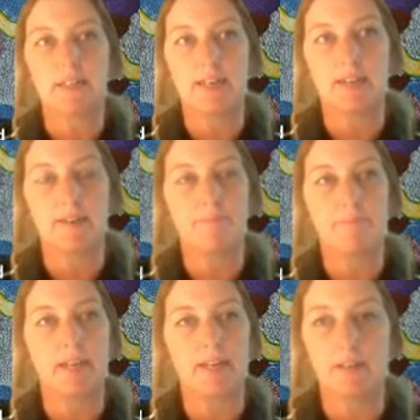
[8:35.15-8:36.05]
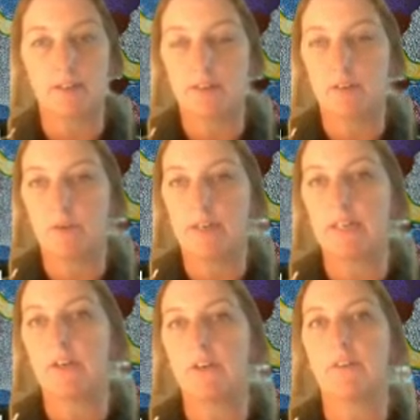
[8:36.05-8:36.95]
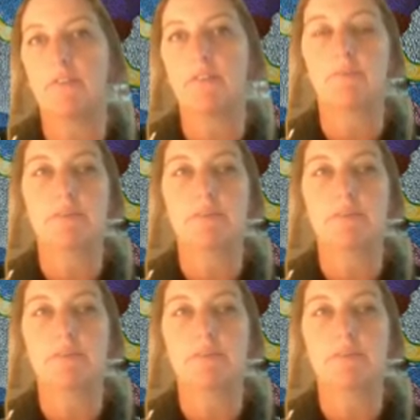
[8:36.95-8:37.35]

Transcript: um, and quite a lot of them.